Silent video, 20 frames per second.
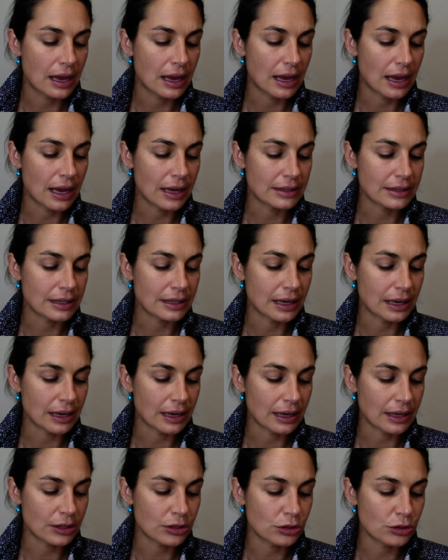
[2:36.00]
As it
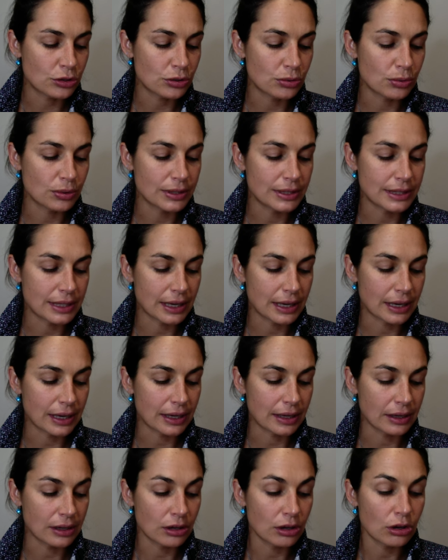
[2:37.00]
has, you would
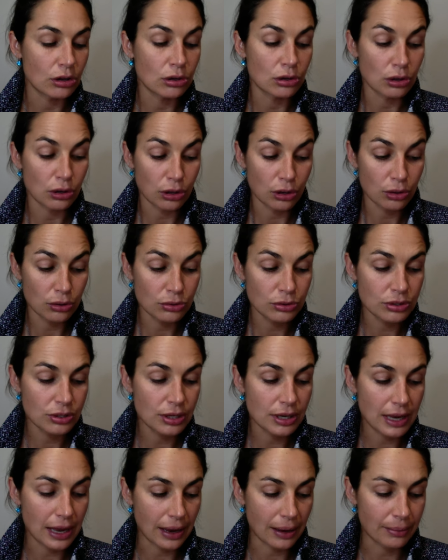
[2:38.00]
say, closed the
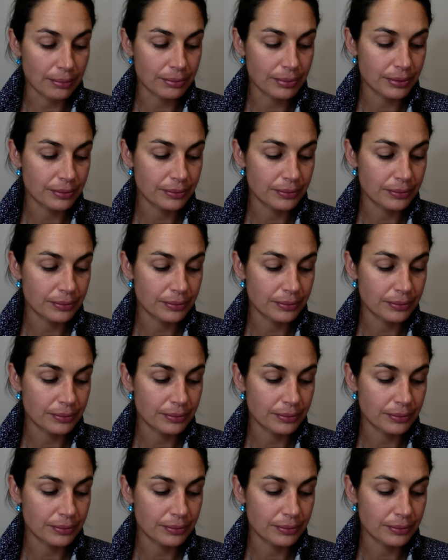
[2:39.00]
gap,